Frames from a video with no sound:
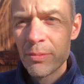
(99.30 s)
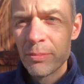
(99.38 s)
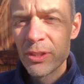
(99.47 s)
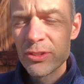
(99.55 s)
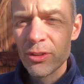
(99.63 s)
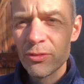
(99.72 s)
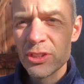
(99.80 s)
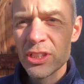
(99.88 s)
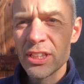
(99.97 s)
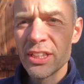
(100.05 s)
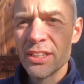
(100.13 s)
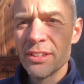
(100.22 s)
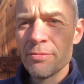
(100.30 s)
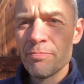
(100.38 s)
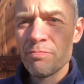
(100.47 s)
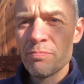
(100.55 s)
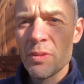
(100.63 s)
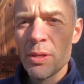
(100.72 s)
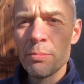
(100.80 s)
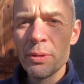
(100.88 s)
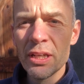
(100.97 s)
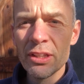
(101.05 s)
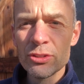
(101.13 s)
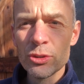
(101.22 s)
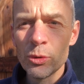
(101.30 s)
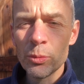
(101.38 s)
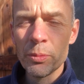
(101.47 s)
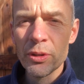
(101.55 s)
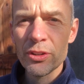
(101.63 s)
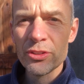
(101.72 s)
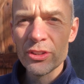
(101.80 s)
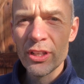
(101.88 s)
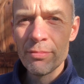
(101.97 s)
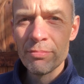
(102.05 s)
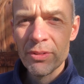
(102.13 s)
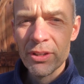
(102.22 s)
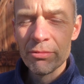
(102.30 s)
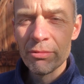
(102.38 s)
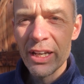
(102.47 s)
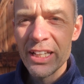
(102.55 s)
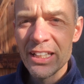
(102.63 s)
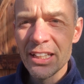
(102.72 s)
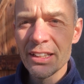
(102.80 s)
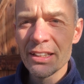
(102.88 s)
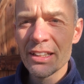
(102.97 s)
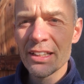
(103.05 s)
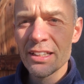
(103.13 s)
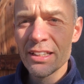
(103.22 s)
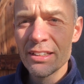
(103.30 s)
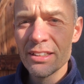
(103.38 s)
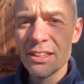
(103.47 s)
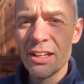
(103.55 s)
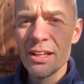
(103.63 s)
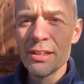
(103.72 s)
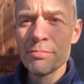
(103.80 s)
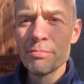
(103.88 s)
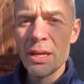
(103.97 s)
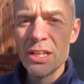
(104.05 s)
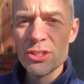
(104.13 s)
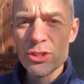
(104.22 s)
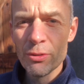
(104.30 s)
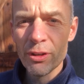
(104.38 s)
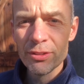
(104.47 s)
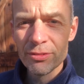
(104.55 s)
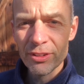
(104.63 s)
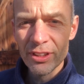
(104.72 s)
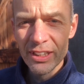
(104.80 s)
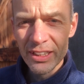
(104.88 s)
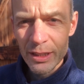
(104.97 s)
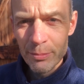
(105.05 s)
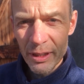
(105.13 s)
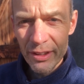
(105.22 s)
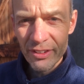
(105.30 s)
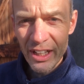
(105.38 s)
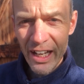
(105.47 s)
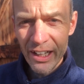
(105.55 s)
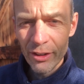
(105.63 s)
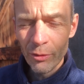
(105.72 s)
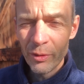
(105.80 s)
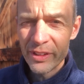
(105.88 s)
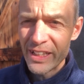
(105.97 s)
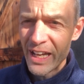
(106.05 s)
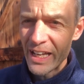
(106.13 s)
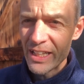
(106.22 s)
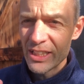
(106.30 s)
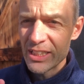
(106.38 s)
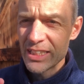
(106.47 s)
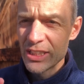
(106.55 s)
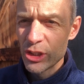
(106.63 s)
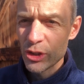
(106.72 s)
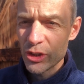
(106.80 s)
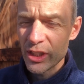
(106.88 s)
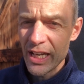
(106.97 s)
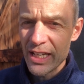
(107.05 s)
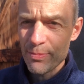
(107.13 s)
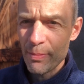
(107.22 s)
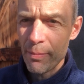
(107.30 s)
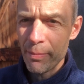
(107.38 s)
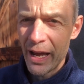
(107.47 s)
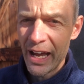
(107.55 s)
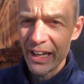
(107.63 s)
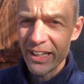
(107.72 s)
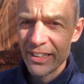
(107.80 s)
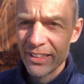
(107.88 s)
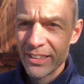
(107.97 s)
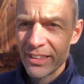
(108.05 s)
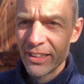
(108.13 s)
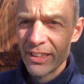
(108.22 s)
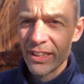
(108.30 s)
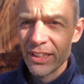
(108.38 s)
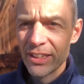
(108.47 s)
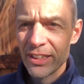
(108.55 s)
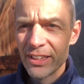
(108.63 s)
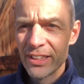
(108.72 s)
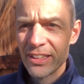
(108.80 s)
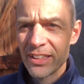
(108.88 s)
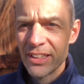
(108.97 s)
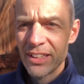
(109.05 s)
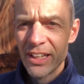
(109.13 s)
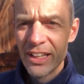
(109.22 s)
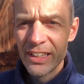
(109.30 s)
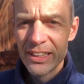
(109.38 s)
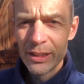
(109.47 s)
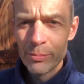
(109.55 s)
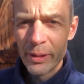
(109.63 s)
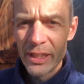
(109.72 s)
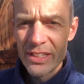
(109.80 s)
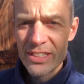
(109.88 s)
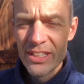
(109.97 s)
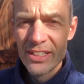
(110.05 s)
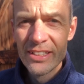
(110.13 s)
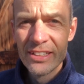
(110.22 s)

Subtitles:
because obviously being a tall person, I'm raking like bends you over a little bit of an angle, and that just gets my back a little bit,